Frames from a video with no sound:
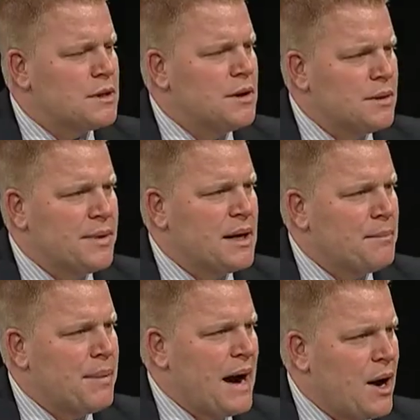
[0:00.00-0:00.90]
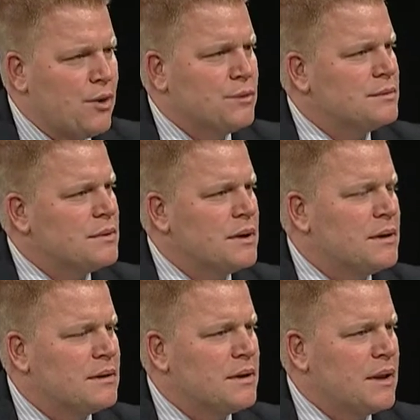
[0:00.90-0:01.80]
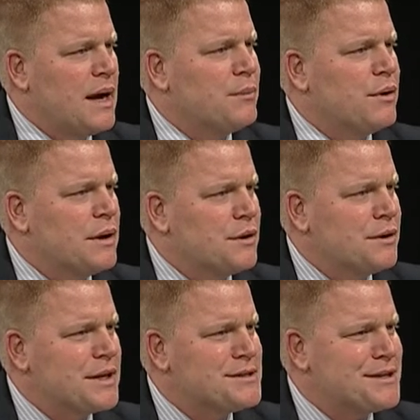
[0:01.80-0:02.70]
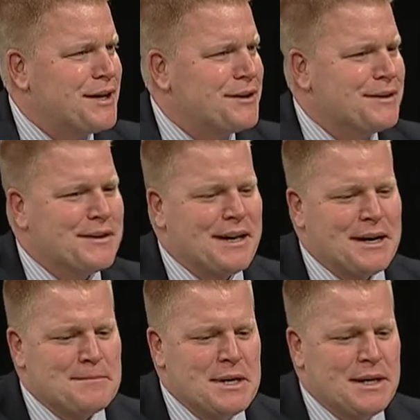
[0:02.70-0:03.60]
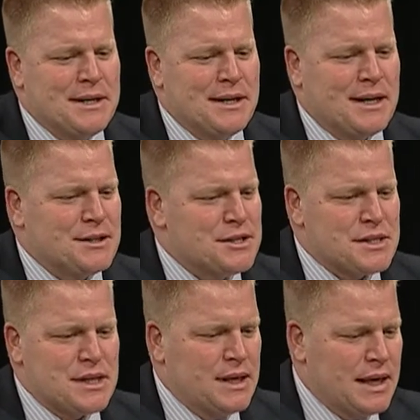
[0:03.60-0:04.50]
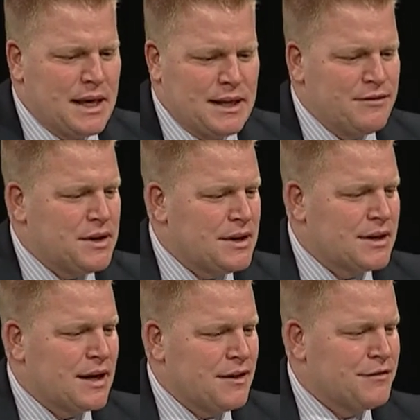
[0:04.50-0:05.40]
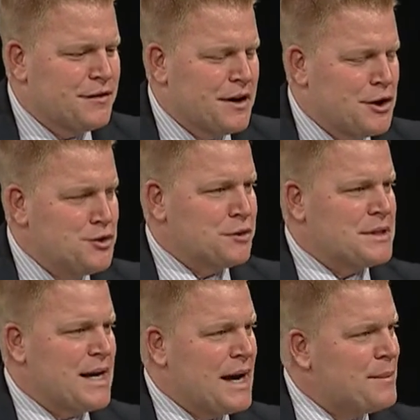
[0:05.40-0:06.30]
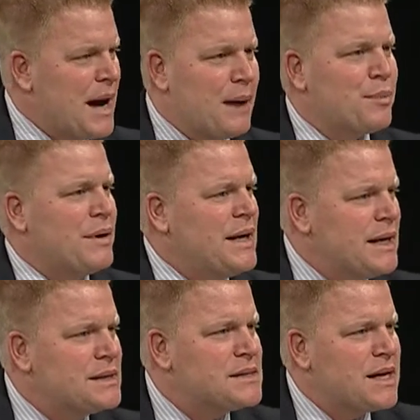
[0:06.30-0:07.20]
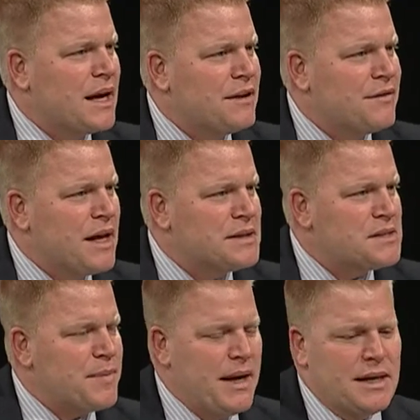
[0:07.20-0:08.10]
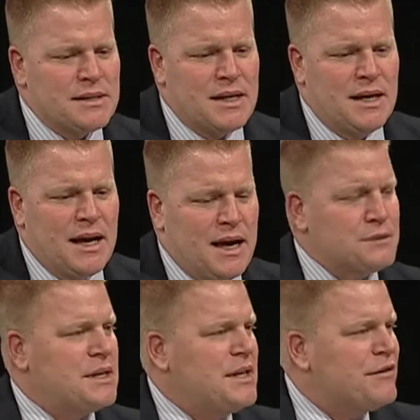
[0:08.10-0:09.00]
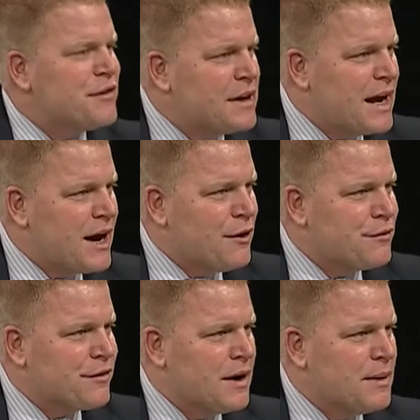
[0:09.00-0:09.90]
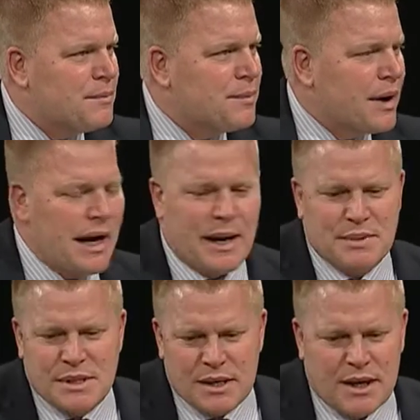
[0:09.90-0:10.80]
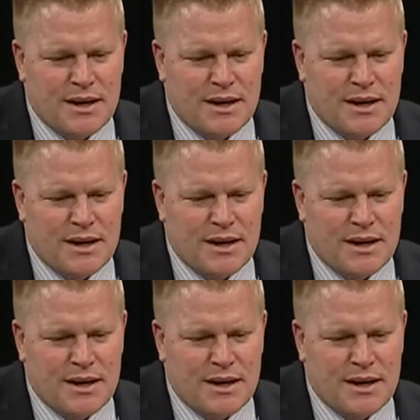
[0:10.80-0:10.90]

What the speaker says: little bit about the Library Learning Center. Just again, even in kind of your time operating inside of that space, how is it different now from perhaps